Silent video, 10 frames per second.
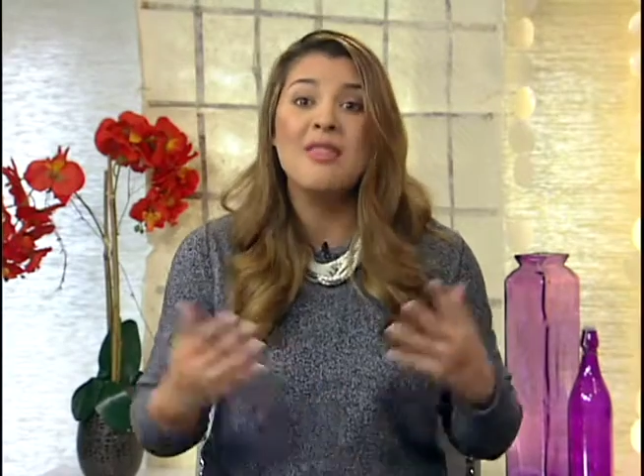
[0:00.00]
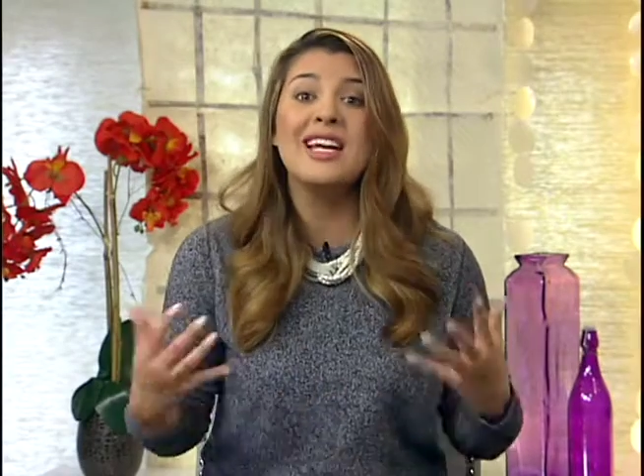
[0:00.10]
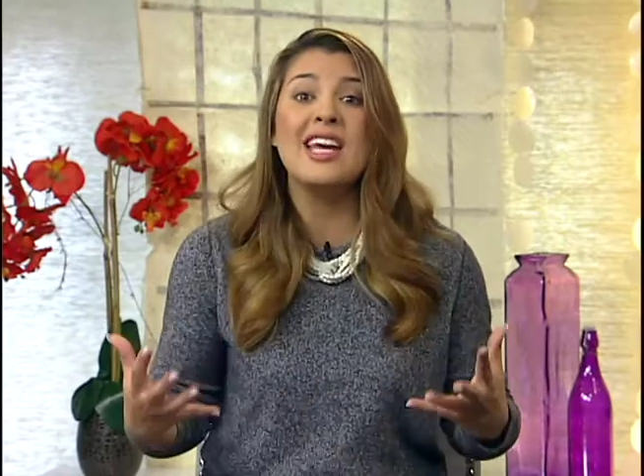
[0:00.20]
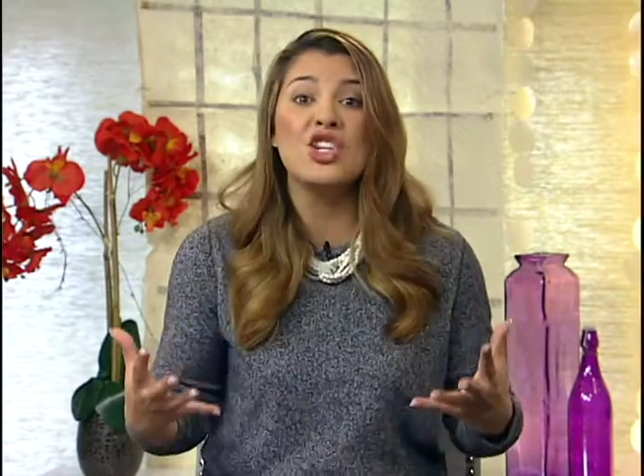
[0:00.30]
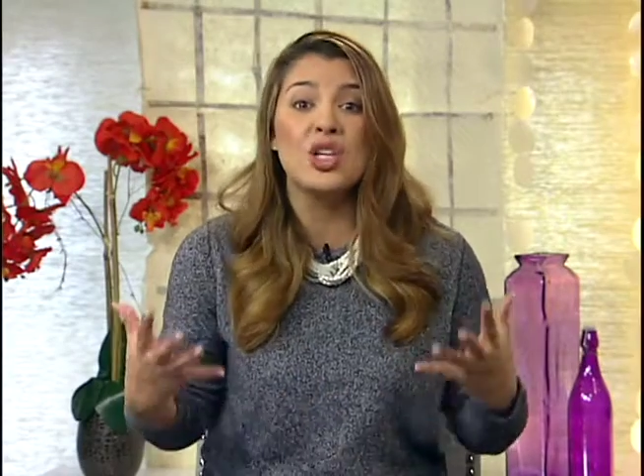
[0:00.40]
the
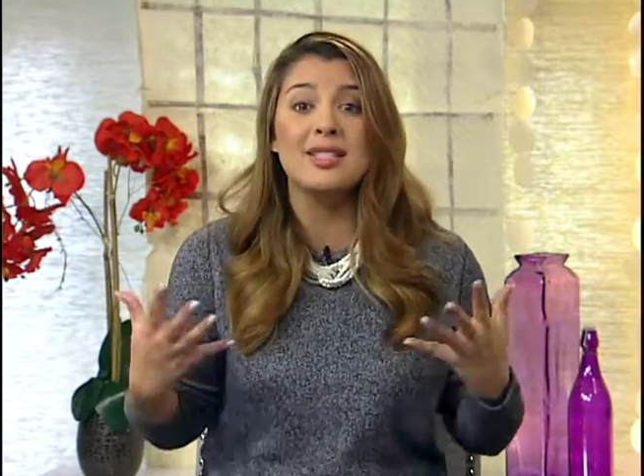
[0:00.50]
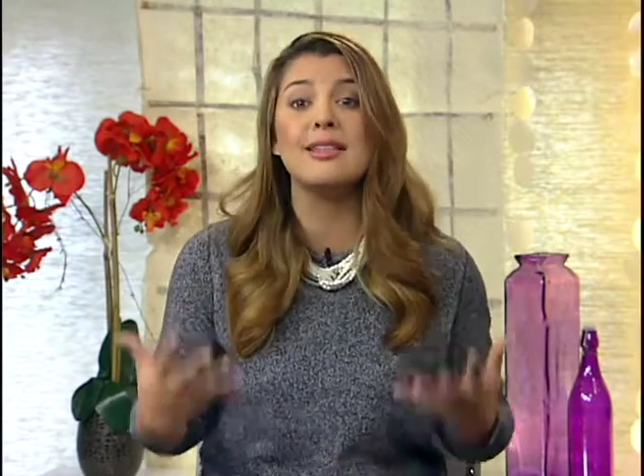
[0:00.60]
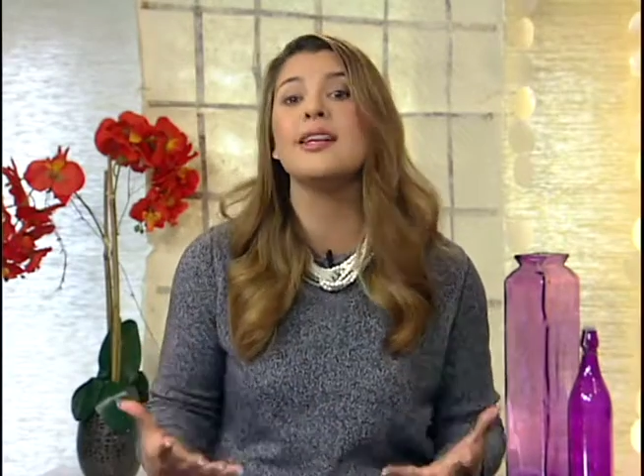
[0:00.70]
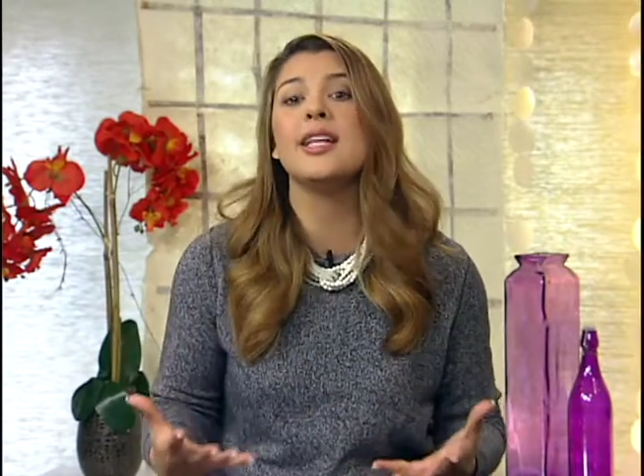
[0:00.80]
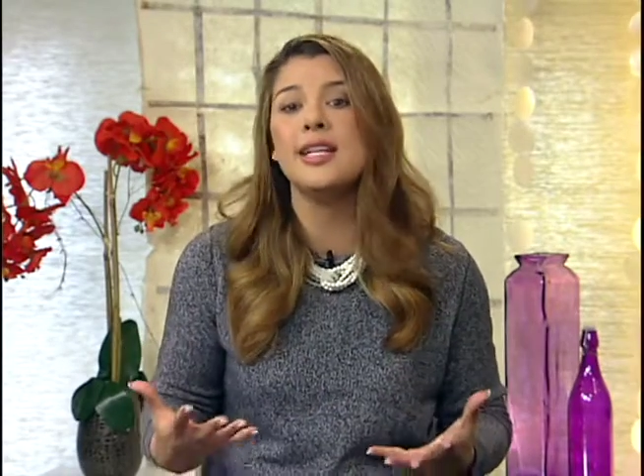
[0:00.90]
nation's
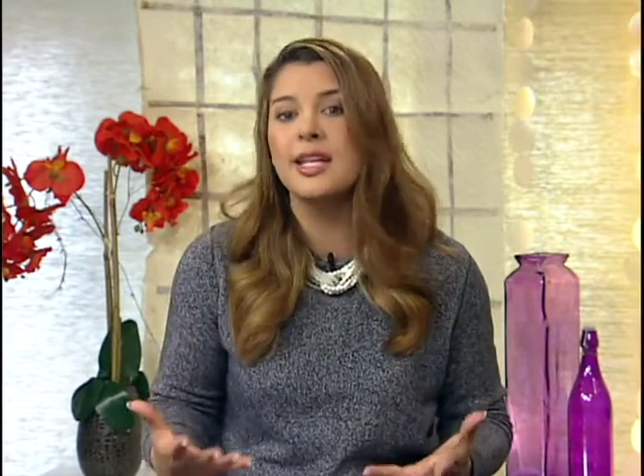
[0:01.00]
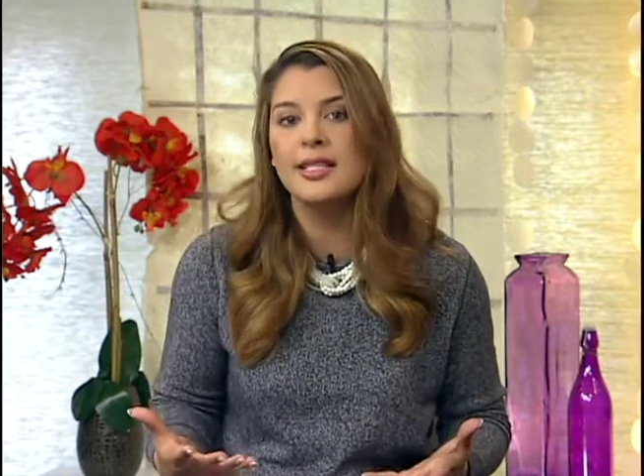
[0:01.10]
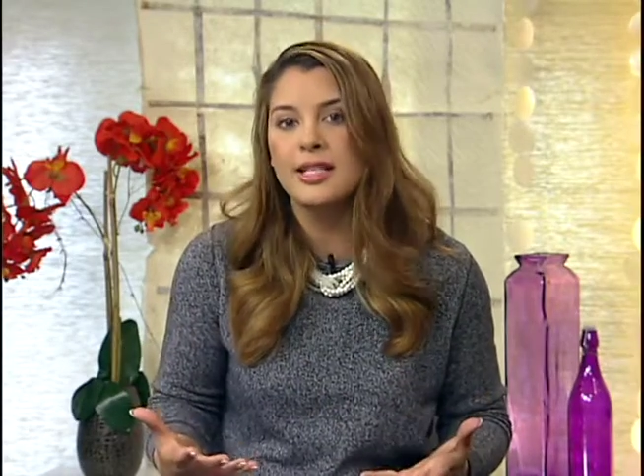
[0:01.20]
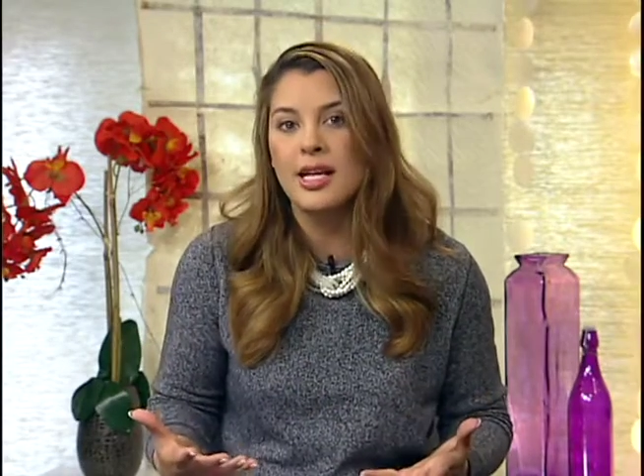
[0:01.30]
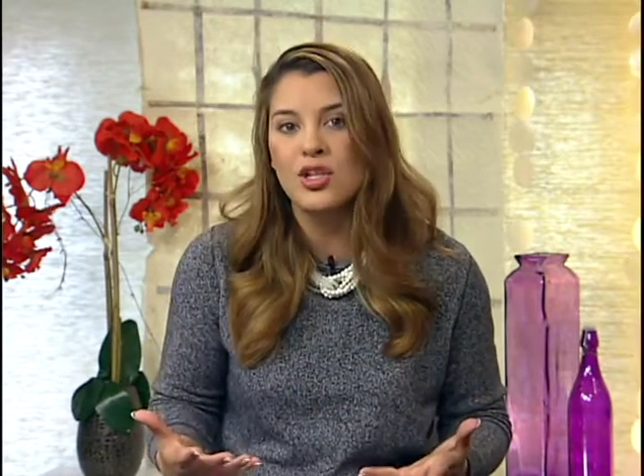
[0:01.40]
leading
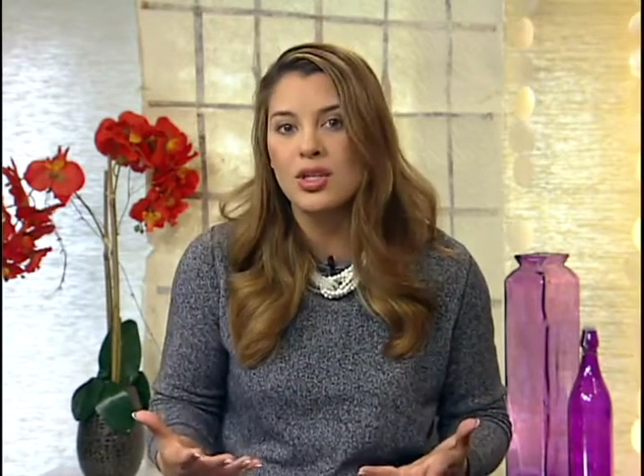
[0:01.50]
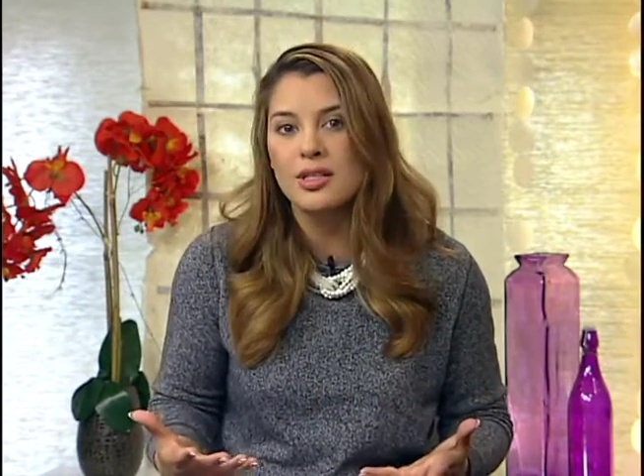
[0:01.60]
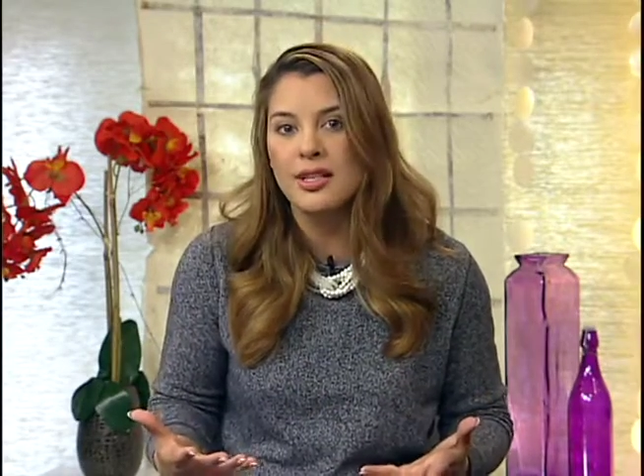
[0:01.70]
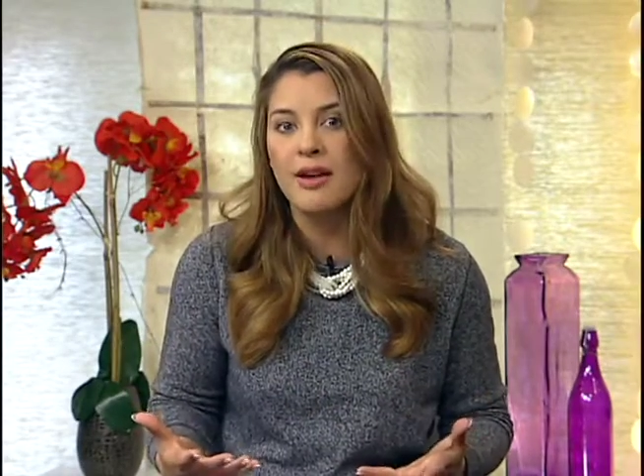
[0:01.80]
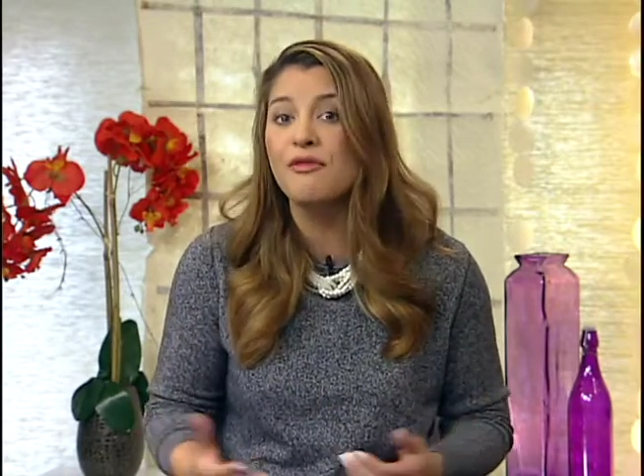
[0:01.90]
destination
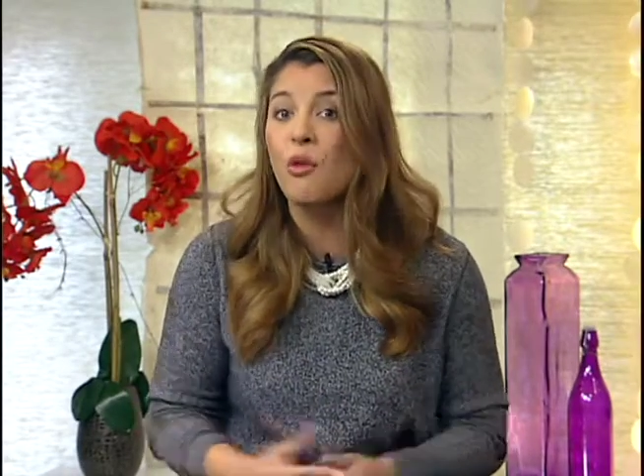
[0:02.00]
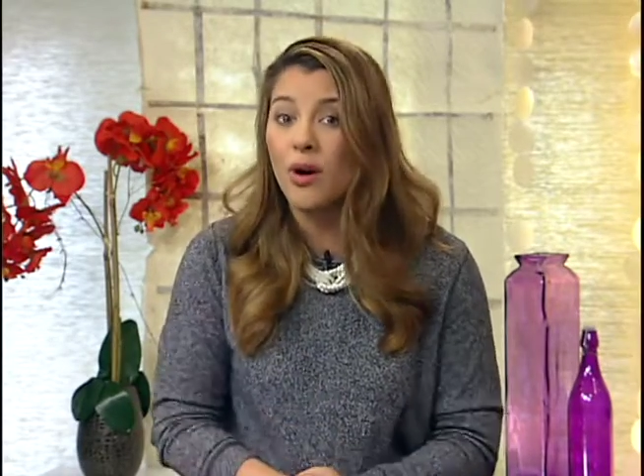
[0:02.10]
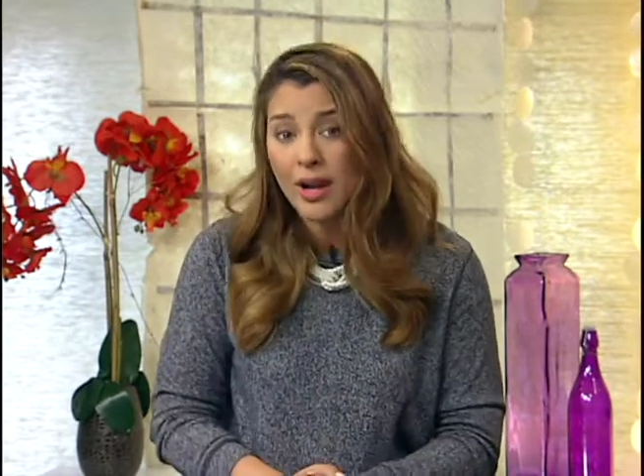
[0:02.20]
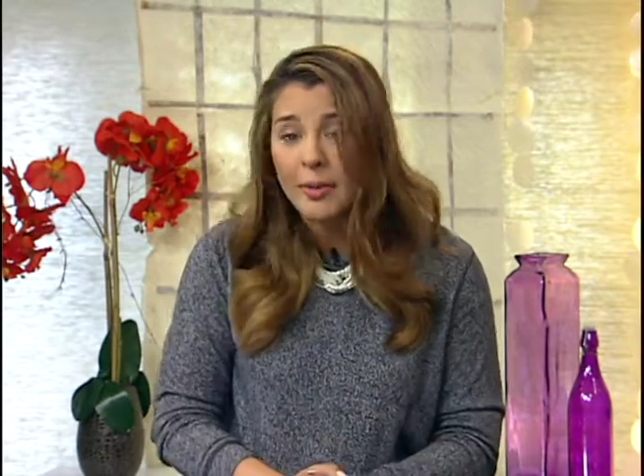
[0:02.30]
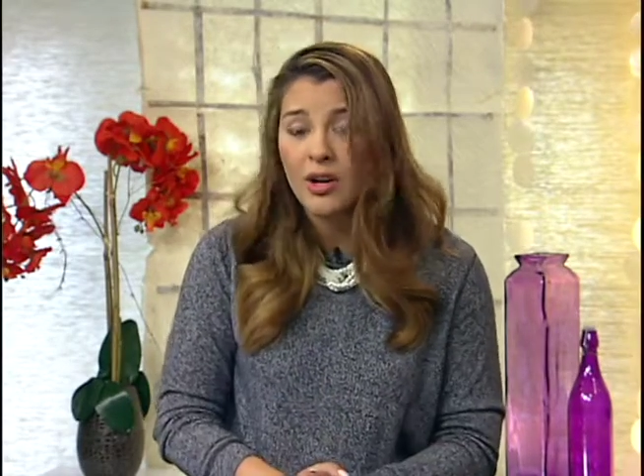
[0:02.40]
state
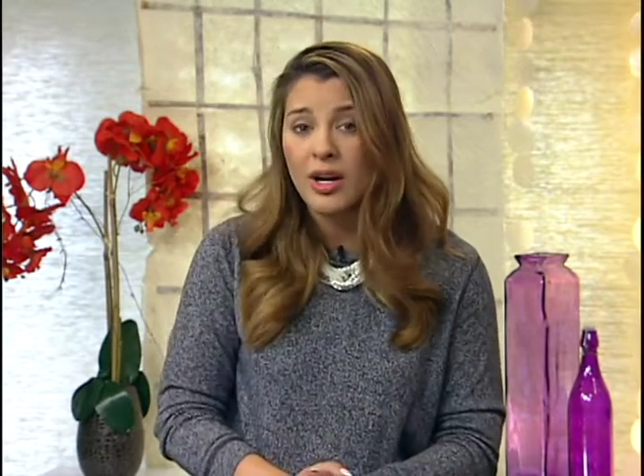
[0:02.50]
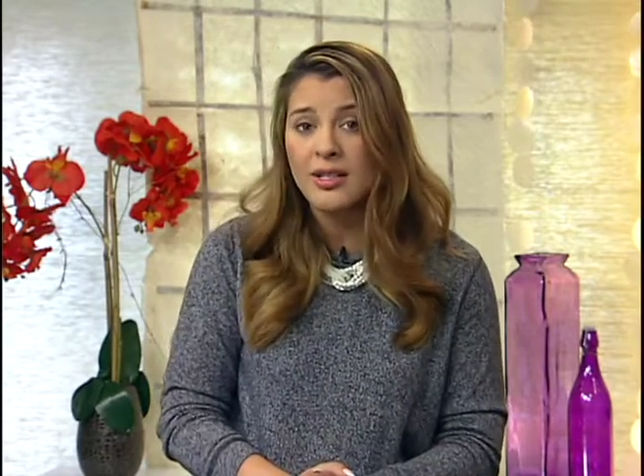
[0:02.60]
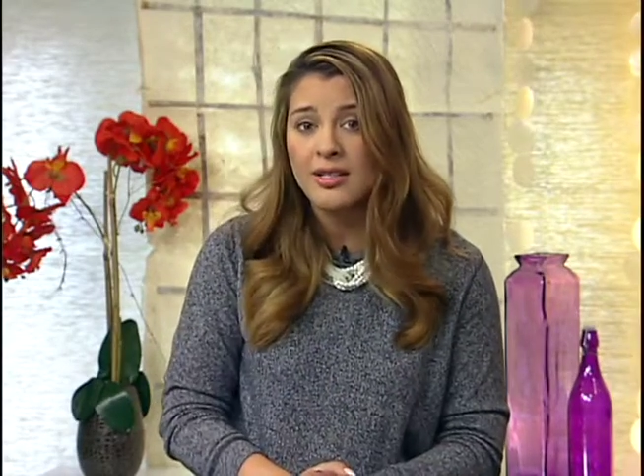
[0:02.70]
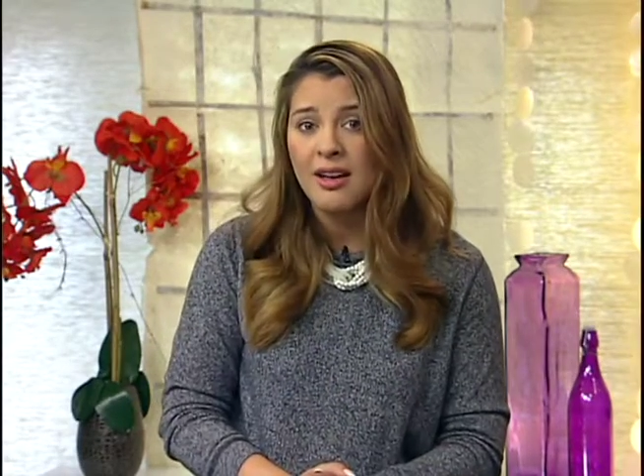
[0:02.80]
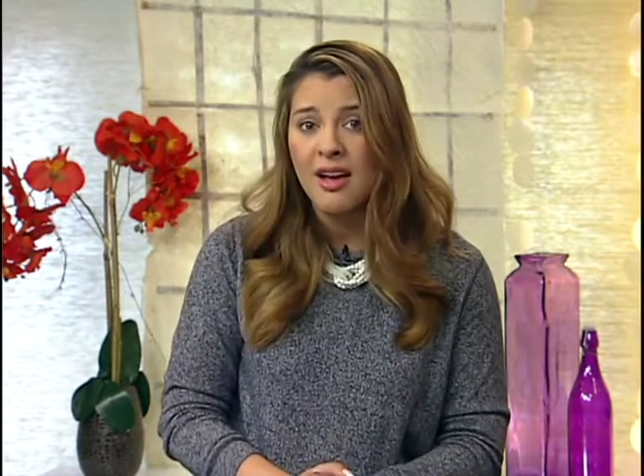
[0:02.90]
for
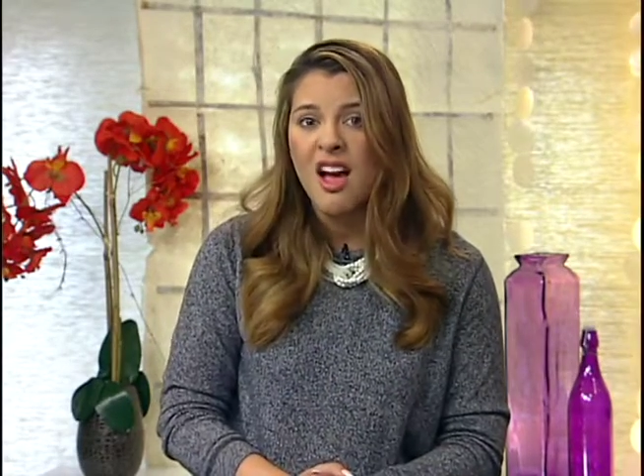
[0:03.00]
immigrants,